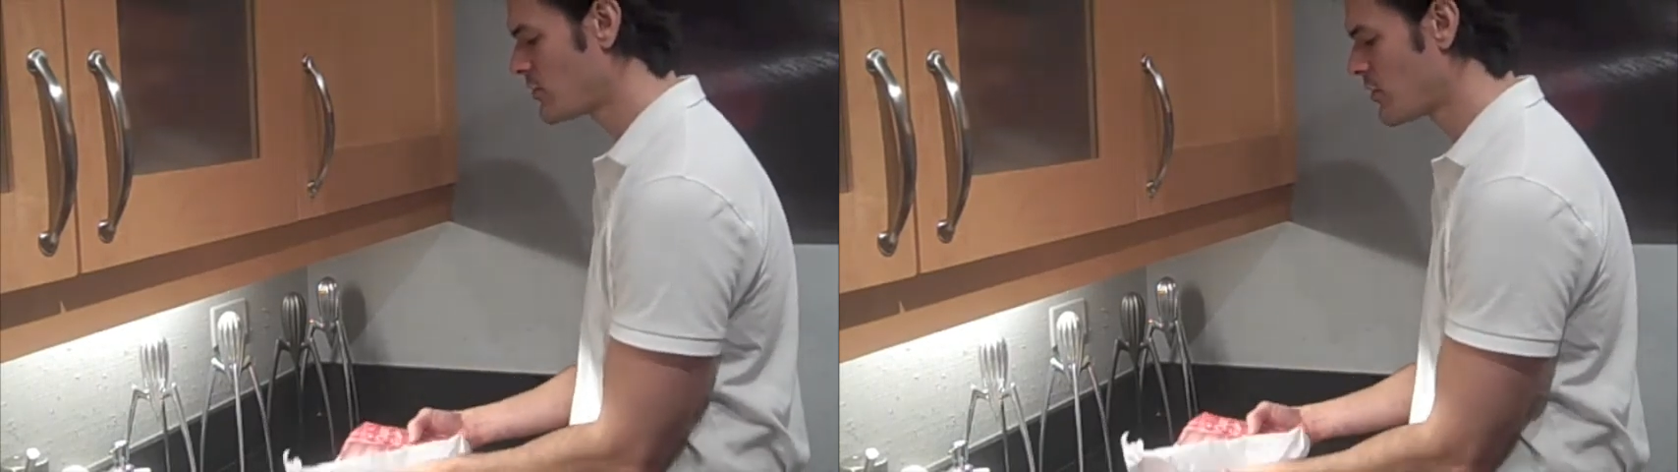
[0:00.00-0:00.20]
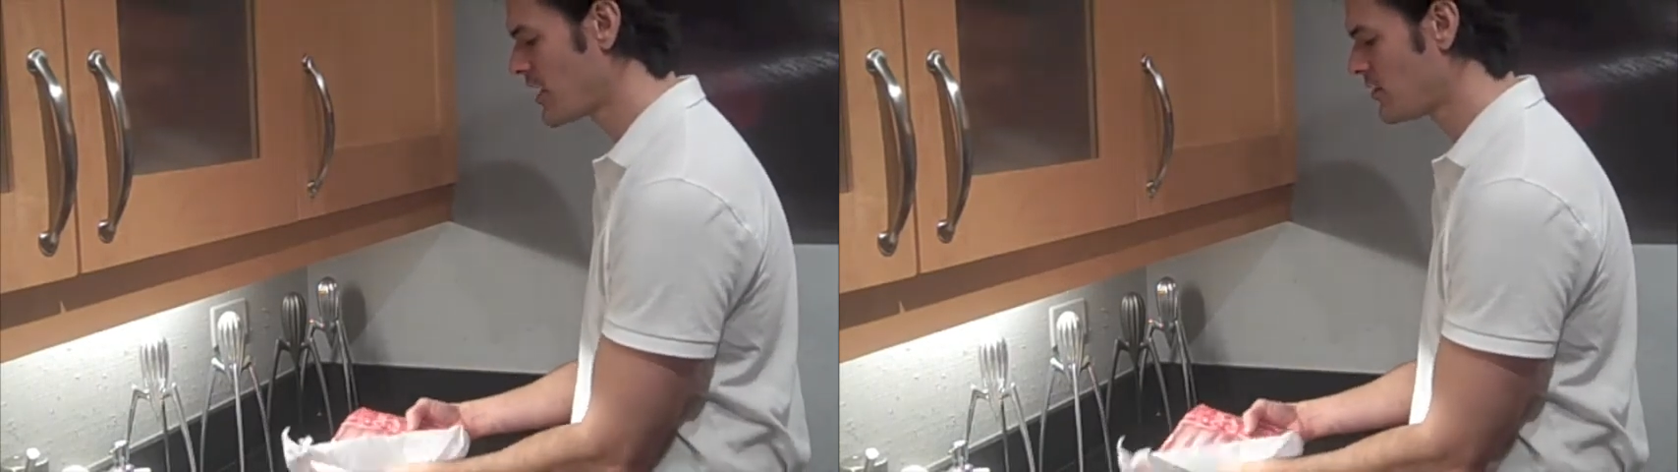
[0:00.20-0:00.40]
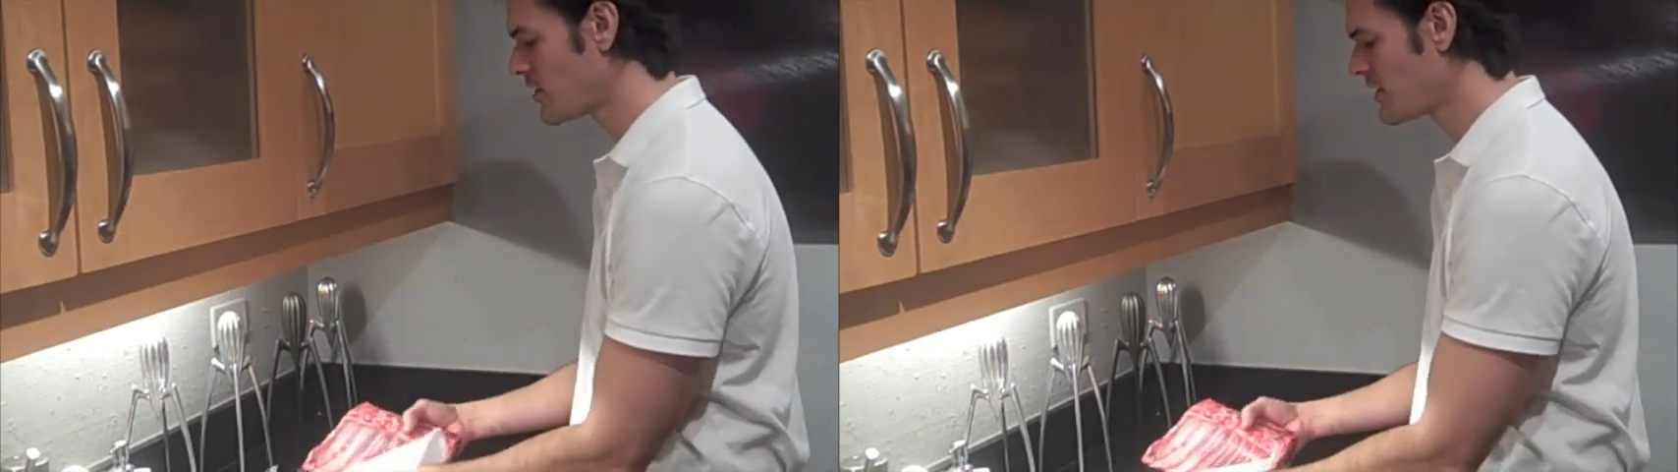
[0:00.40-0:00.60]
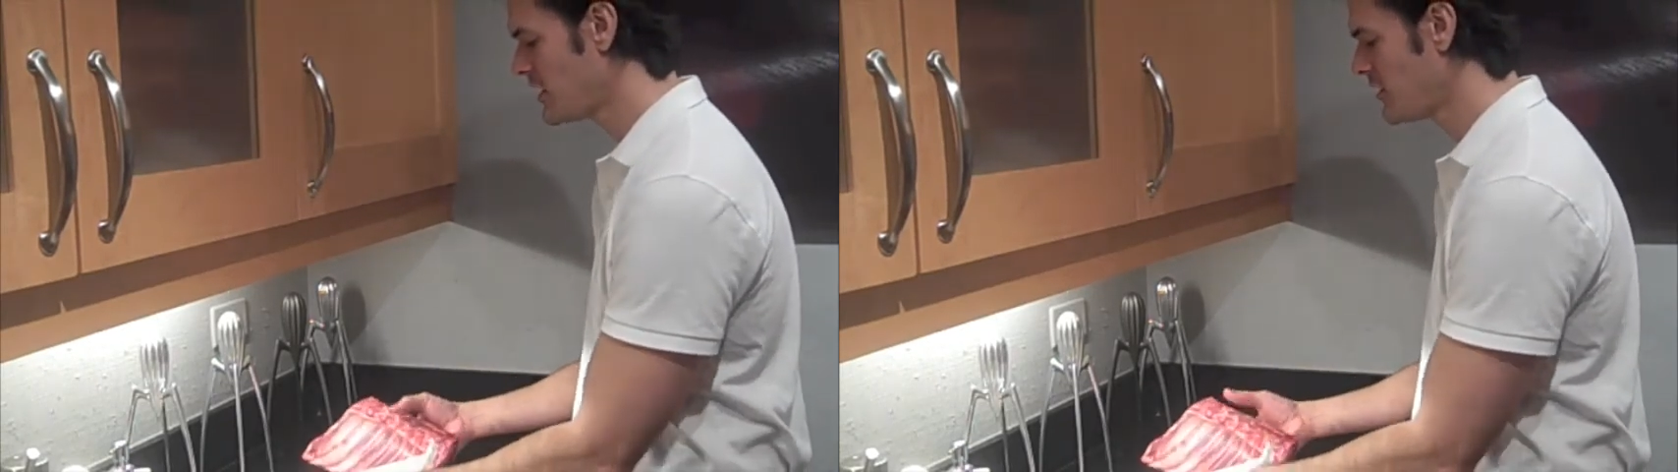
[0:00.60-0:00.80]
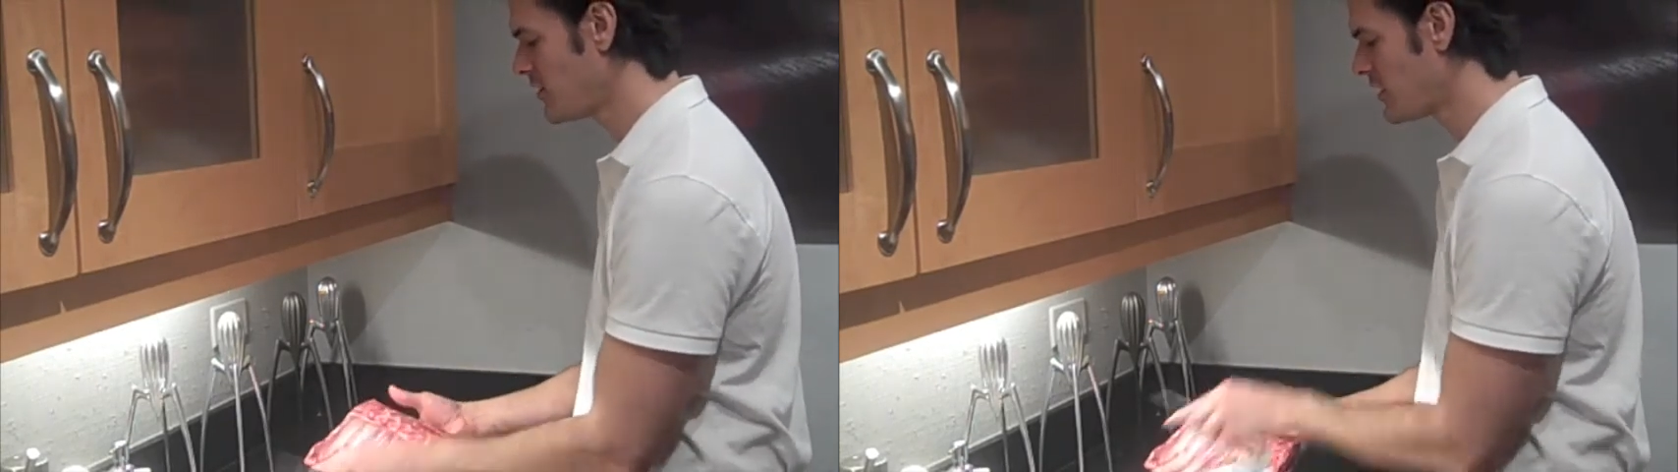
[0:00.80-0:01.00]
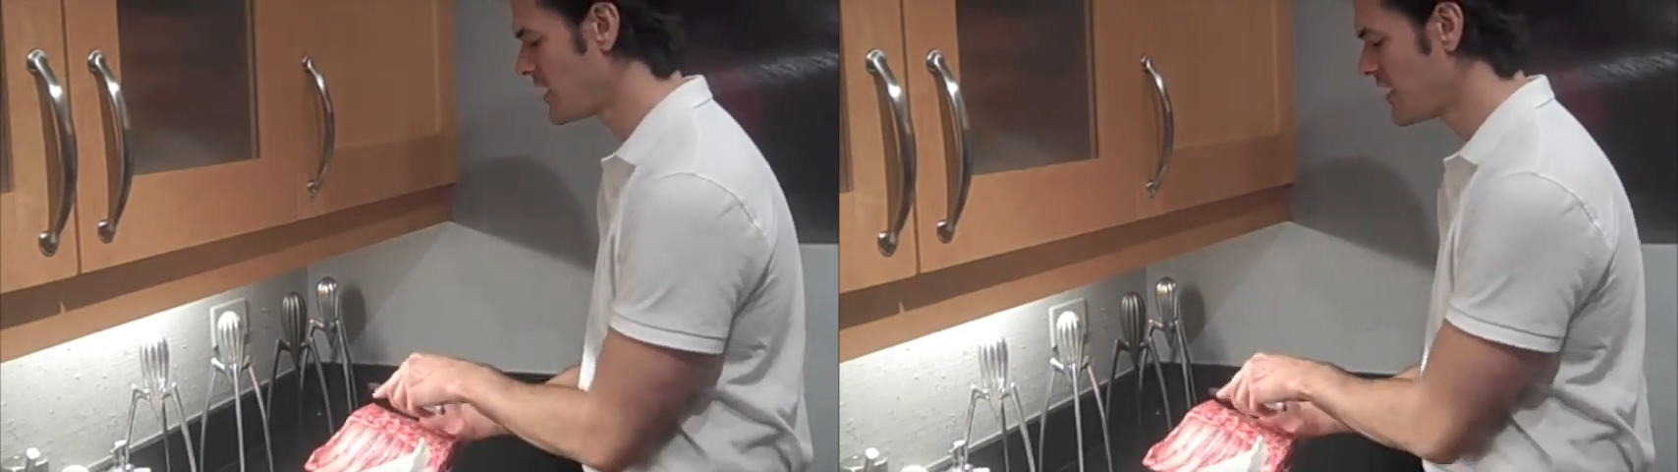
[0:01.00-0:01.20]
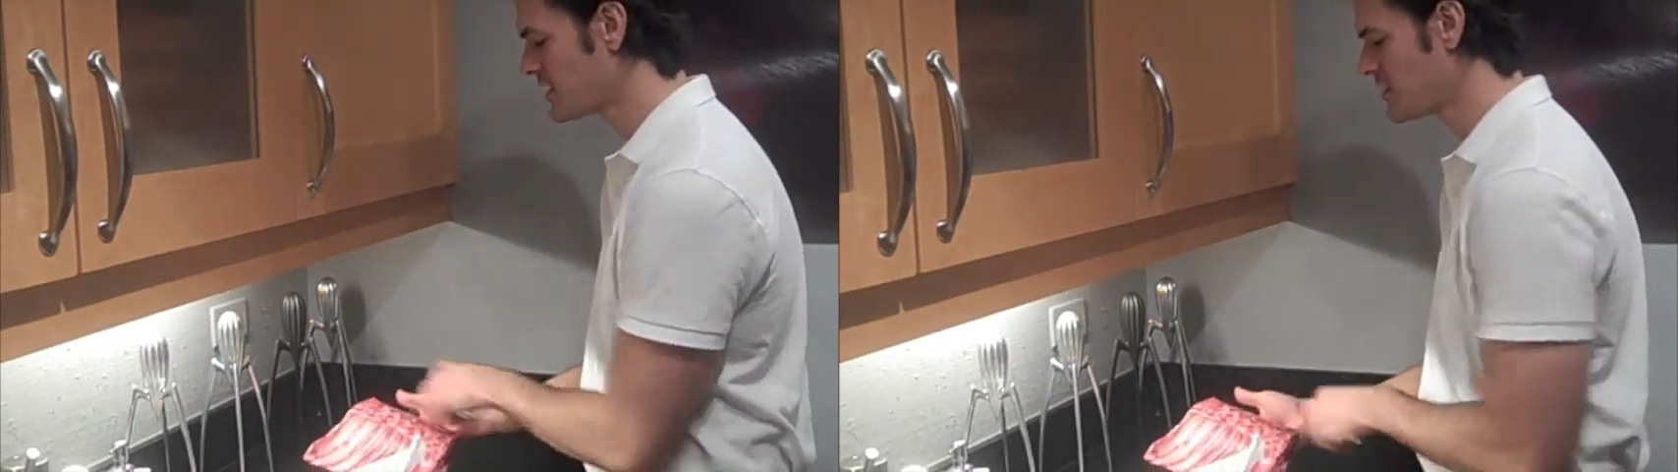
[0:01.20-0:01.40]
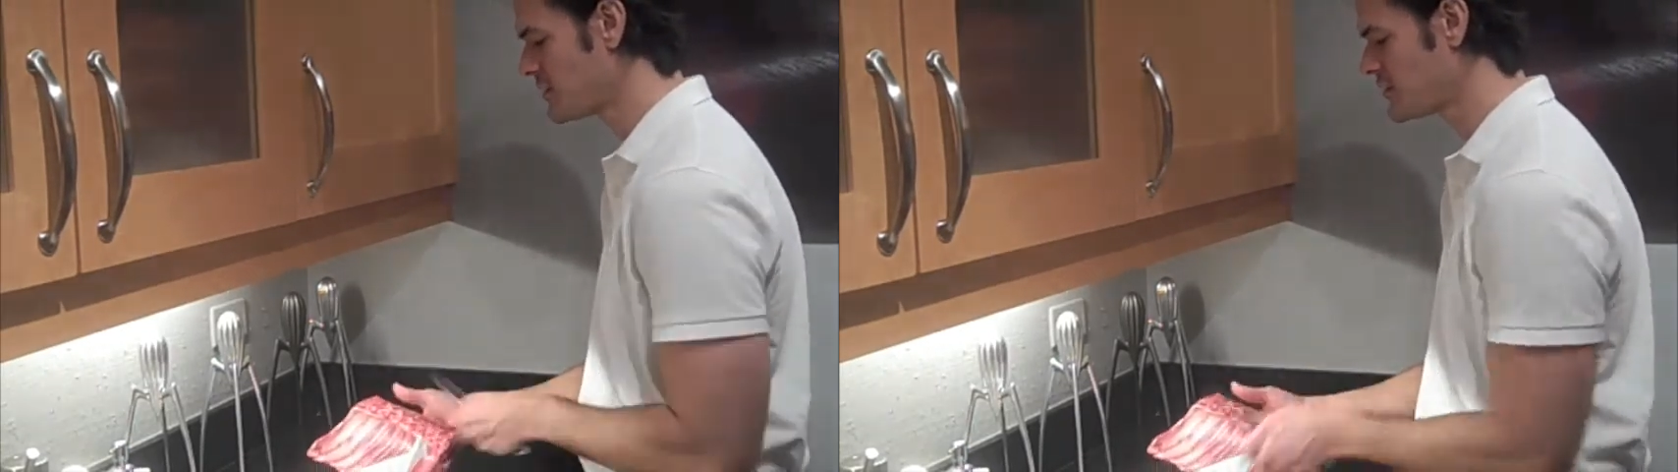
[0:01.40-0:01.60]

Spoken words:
right along here or connected,